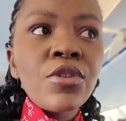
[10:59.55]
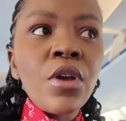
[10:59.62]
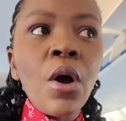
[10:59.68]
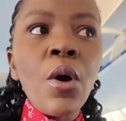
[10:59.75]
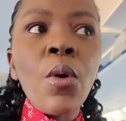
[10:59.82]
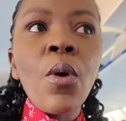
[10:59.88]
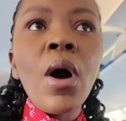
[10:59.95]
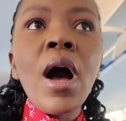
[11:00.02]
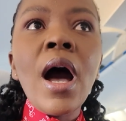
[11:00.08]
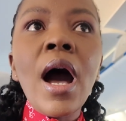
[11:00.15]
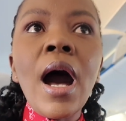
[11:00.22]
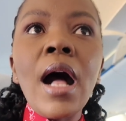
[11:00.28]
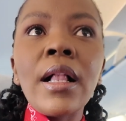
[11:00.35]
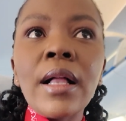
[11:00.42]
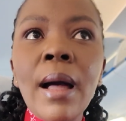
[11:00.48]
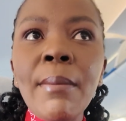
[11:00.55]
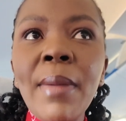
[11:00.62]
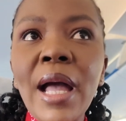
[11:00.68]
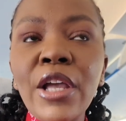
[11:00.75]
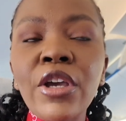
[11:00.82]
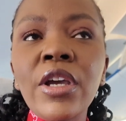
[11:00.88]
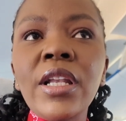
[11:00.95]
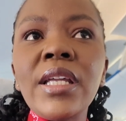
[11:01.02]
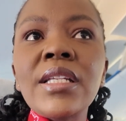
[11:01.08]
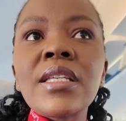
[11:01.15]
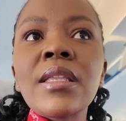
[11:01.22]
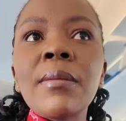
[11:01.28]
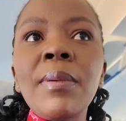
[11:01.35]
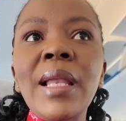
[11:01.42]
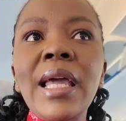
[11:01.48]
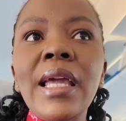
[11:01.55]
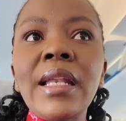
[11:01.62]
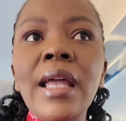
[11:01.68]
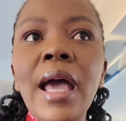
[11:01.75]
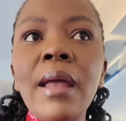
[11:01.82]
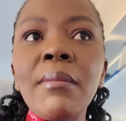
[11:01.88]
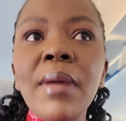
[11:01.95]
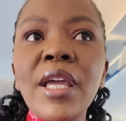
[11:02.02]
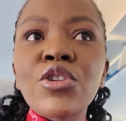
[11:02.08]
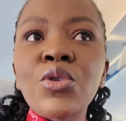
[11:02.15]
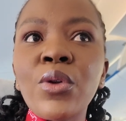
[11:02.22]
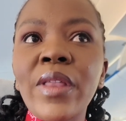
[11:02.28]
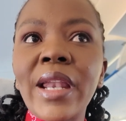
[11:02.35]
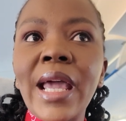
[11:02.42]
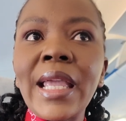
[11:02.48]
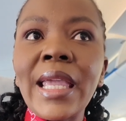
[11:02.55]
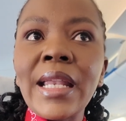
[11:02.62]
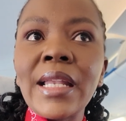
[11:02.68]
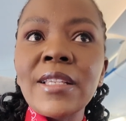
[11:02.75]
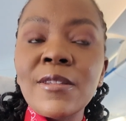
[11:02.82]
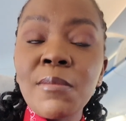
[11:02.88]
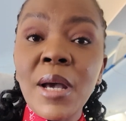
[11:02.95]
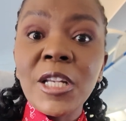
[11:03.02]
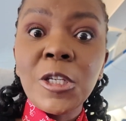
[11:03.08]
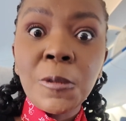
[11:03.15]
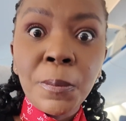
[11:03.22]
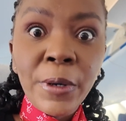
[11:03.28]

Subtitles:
So I'll come back early to the plane and make sure that I get as much